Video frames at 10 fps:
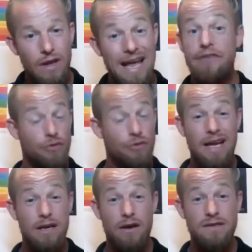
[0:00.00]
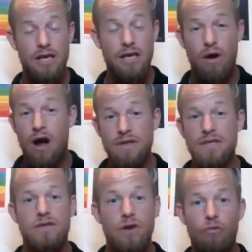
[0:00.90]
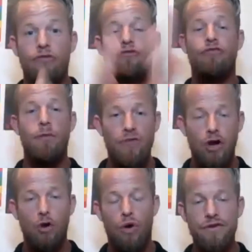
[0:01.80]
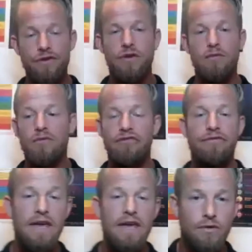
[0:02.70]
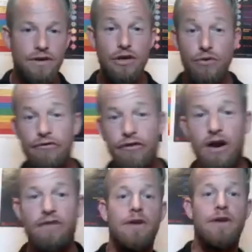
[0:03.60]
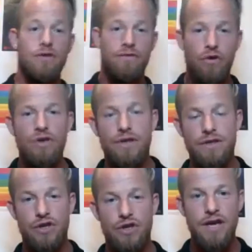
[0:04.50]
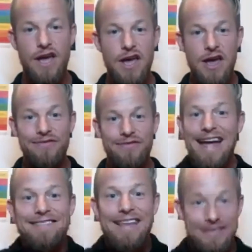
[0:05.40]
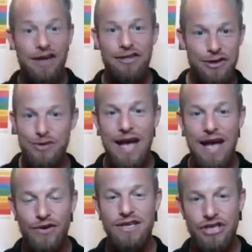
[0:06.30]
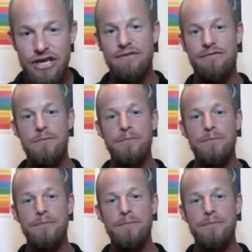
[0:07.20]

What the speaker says: And if you recognize that you are a soul from the quantum field, the unified field of consciousness, then there's nothing you cannot achieve.